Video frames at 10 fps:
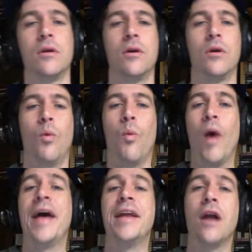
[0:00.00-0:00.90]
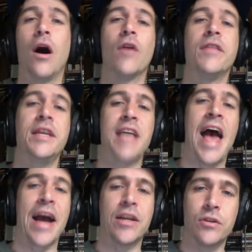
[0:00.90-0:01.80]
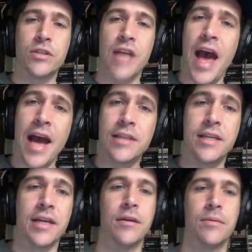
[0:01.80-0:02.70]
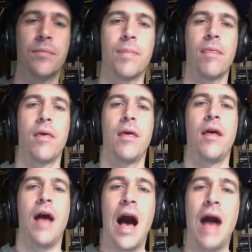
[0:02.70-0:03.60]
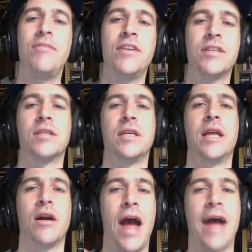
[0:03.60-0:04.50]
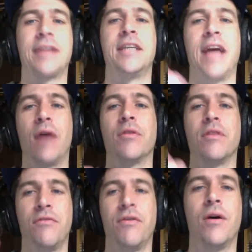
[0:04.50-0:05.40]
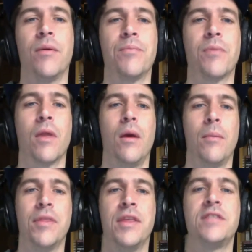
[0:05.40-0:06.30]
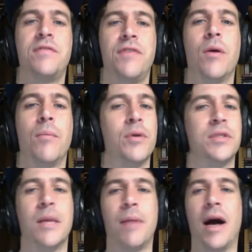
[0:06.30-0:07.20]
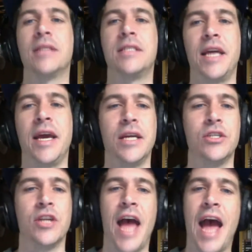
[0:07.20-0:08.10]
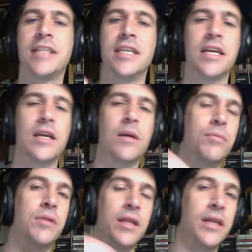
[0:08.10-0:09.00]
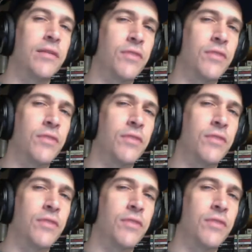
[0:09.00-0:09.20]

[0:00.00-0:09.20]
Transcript: When are these actors acting? Obviously, they are acting out the film, but this film puts them on stage and acting in a completely different